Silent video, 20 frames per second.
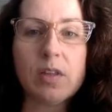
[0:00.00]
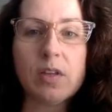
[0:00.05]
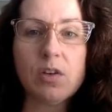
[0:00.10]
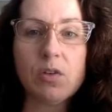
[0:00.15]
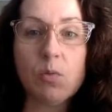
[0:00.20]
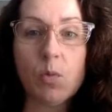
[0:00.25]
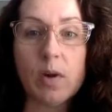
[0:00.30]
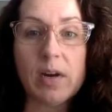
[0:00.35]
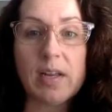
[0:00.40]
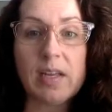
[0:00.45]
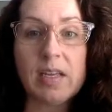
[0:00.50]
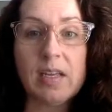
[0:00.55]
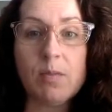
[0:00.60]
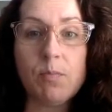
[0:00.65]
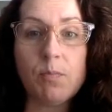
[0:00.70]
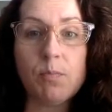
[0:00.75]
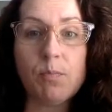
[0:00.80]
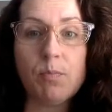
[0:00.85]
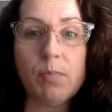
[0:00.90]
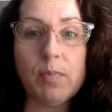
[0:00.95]
and you want to
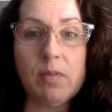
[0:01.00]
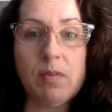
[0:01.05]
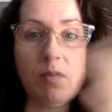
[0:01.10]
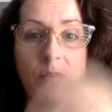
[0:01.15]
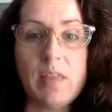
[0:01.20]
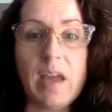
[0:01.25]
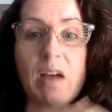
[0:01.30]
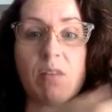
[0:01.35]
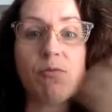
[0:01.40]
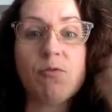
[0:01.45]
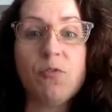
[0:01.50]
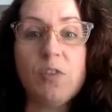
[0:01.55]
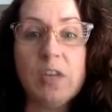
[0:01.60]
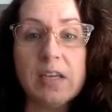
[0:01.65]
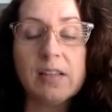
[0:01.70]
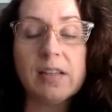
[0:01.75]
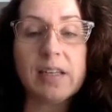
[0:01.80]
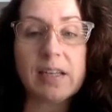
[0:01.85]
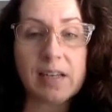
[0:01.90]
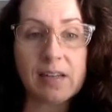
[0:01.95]
keep that
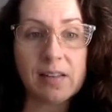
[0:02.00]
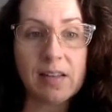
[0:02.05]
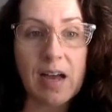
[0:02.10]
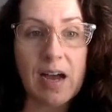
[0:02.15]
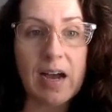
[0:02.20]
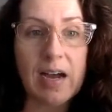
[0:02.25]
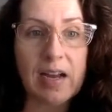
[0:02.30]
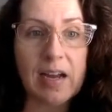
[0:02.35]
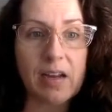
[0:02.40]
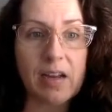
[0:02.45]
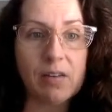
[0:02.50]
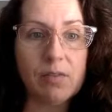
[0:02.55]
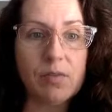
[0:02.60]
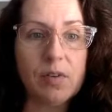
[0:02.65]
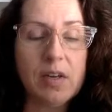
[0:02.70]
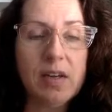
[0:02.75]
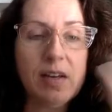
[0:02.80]
feeling alive.